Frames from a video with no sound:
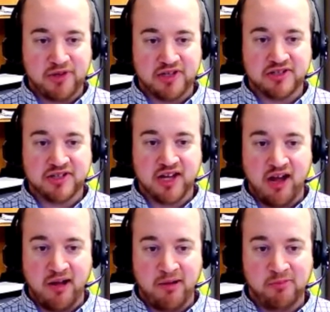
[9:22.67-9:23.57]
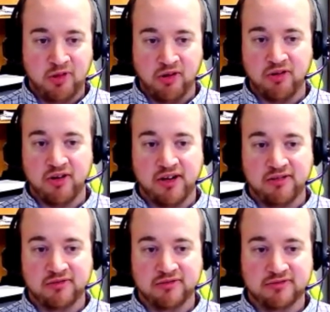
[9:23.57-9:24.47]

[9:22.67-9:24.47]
much time learning,